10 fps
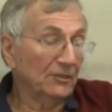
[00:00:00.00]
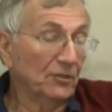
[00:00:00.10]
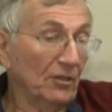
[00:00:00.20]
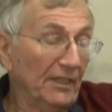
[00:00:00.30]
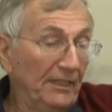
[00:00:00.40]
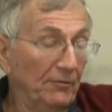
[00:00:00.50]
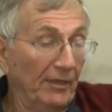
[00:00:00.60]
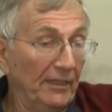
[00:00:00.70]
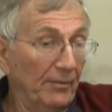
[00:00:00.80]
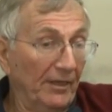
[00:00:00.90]
of talk. I didn't
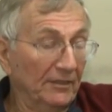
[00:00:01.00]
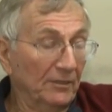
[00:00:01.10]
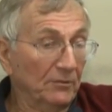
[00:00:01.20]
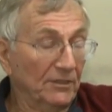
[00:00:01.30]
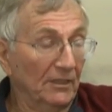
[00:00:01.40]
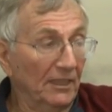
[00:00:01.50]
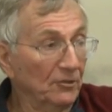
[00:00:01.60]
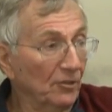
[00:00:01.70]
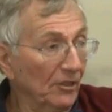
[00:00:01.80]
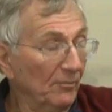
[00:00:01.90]
write about it. There was a lot
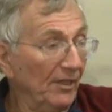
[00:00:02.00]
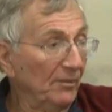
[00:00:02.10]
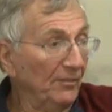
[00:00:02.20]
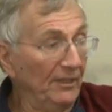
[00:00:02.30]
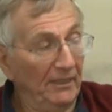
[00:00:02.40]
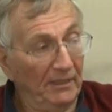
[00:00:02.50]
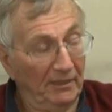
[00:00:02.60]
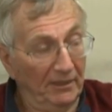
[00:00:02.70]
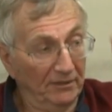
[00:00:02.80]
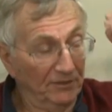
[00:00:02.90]
of talk about a meeting
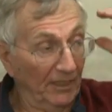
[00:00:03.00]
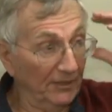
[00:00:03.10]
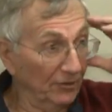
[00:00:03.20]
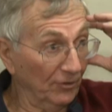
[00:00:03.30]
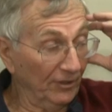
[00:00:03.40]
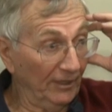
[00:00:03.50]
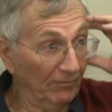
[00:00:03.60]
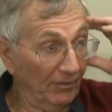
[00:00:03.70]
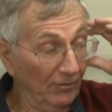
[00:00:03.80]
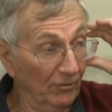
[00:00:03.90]
inside Turkey
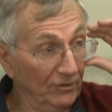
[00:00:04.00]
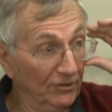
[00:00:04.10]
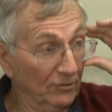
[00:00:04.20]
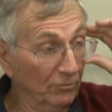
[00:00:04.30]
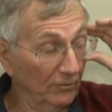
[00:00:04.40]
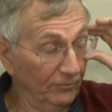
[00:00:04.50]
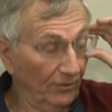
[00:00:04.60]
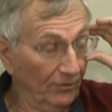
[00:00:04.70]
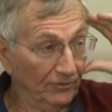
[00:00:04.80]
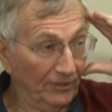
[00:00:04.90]
around August the 12th to
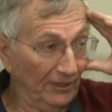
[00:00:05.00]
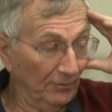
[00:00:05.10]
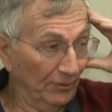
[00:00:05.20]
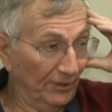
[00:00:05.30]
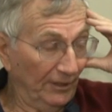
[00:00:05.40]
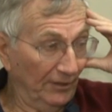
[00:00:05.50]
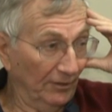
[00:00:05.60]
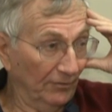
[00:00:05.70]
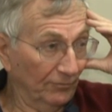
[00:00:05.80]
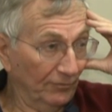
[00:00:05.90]
13th with
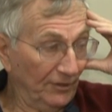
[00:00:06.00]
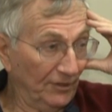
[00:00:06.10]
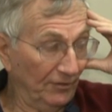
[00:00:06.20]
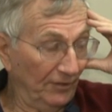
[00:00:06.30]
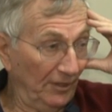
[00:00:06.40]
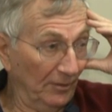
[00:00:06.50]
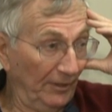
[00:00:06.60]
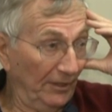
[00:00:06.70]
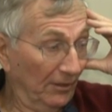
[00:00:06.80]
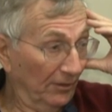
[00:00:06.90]
the Free Syrian
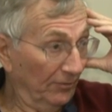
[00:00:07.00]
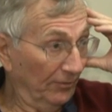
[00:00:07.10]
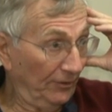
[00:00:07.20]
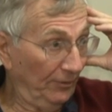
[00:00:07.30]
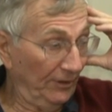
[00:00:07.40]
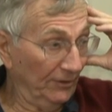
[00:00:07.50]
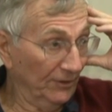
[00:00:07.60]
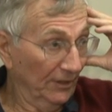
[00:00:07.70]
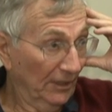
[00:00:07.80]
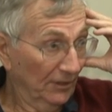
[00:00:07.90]
Army and other
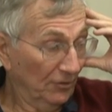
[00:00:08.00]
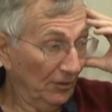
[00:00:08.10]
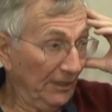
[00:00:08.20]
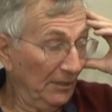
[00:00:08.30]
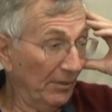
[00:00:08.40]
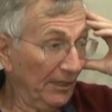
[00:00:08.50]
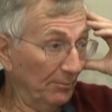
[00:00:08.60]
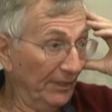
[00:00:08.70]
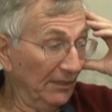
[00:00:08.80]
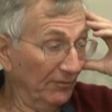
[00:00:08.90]
units, talking about a
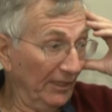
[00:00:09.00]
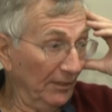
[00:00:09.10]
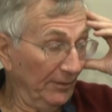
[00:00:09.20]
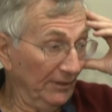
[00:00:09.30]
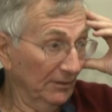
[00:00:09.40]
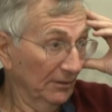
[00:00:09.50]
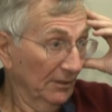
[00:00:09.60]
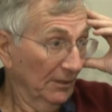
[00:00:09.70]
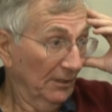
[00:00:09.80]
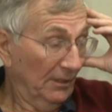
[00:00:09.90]
big development.
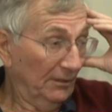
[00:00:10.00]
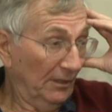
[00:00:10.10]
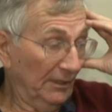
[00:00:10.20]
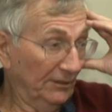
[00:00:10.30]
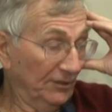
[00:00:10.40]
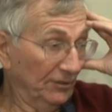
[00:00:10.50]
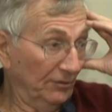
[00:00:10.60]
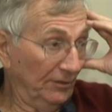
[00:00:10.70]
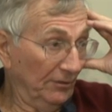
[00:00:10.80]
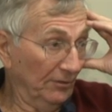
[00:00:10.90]
And I just,
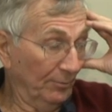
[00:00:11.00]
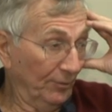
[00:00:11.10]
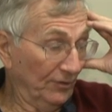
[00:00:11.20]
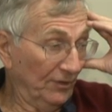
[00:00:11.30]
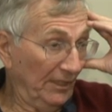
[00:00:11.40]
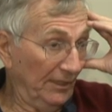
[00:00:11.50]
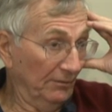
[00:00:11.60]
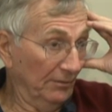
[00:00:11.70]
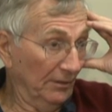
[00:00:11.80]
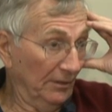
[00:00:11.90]
the person
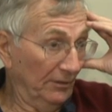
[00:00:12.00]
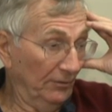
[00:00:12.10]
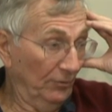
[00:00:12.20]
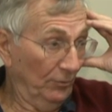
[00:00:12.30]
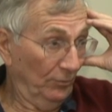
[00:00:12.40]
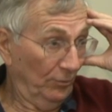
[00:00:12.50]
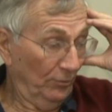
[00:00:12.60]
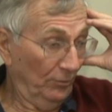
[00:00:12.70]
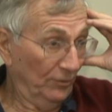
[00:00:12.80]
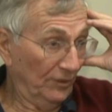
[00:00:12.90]
I knew
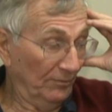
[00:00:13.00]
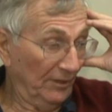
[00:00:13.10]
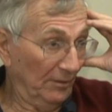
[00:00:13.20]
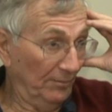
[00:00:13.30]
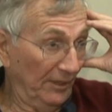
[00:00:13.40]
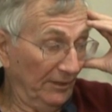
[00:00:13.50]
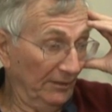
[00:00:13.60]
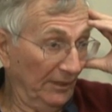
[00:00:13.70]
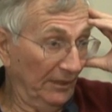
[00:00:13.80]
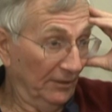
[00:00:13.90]
who knew something about
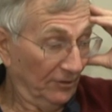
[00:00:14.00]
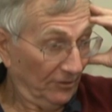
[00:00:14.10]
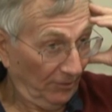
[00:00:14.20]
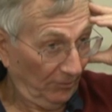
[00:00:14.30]
it and it's